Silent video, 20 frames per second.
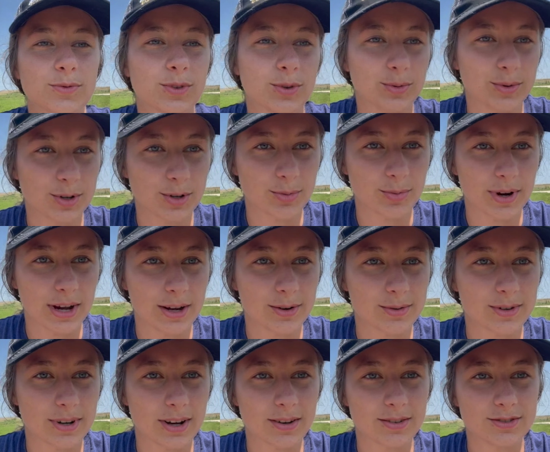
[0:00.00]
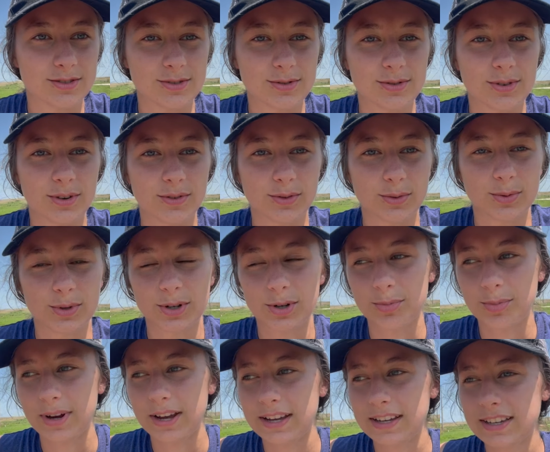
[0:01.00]
for winter break, what I was doing over winter
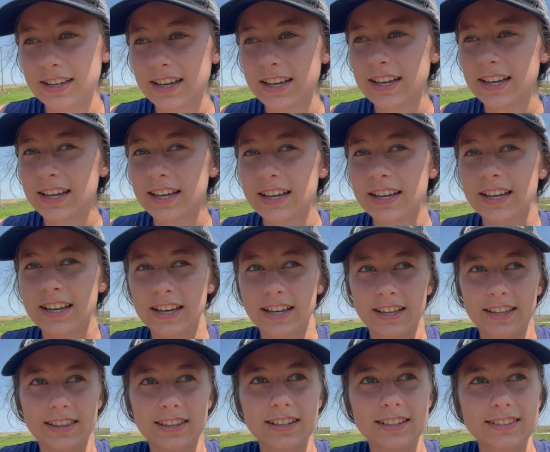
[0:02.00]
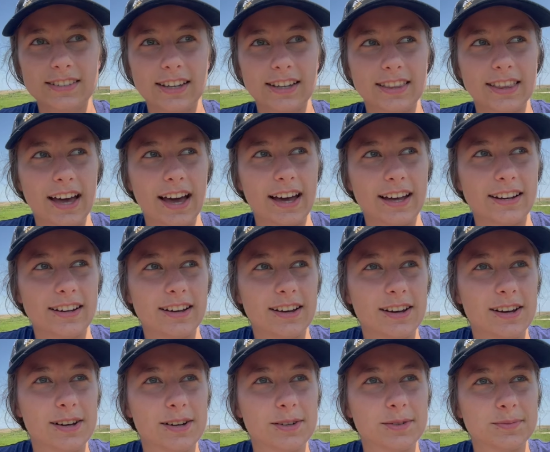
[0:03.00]
break, things like that.
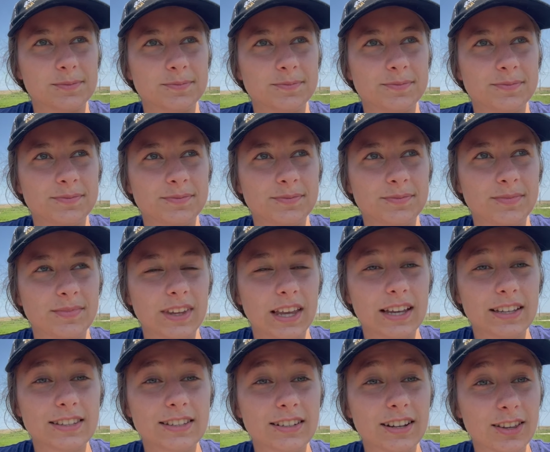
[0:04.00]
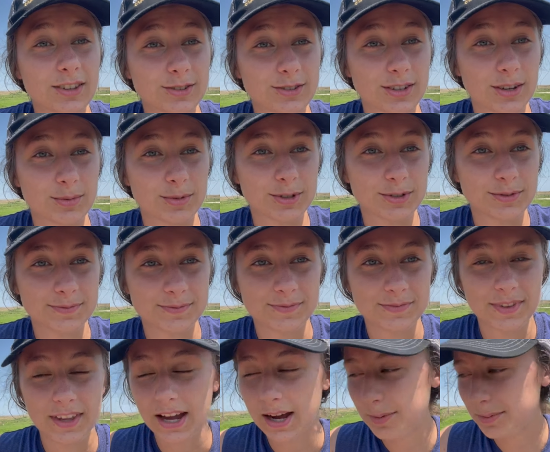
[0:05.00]
Um, it's another summer.
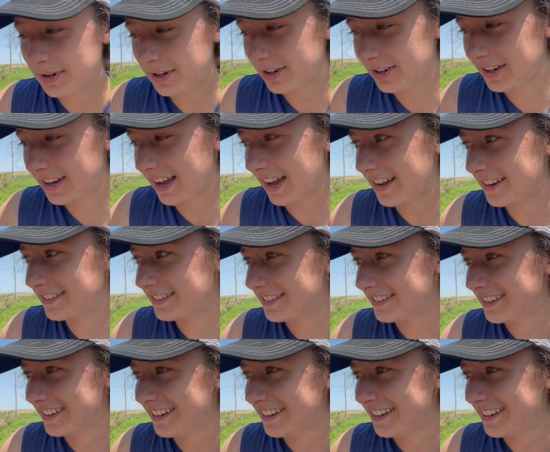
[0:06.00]
I'm here again.